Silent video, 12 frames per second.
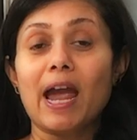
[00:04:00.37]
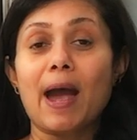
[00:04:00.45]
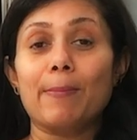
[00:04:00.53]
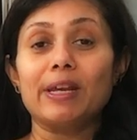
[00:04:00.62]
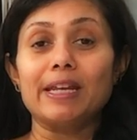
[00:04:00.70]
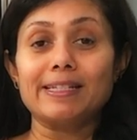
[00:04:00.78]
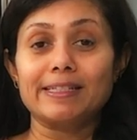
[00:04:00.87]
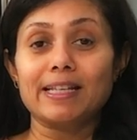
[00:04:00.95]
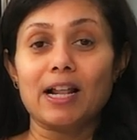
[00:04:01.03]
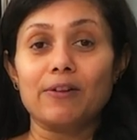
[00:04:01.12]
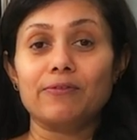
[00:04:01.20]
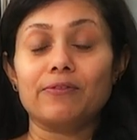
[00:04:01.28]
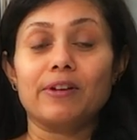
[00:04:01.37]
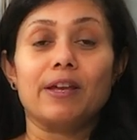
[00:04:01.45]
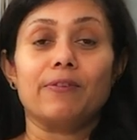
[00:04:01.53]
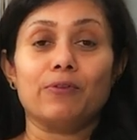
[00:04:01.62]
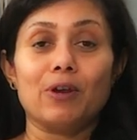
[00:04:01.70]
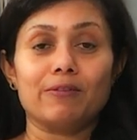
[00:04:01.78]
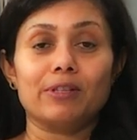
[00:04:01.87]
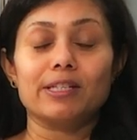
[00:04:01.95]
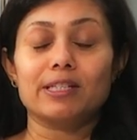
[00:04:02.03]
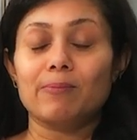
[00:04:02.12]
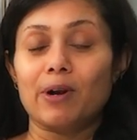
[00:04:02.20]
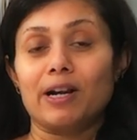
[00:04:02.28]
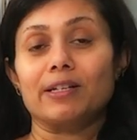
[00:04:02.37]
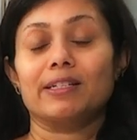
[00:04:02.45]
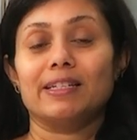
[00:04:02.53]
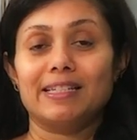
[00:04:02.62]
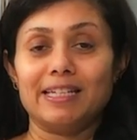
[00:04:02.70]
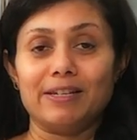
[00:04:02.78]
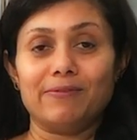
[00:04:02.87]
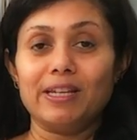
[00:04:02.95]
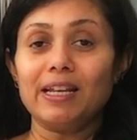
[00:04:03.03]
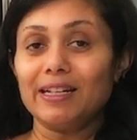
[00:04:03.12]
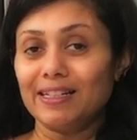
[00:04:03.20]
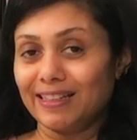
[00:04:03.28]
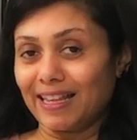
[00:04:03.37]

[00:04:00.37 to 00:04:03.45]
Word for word: app itself if you have the smart TV.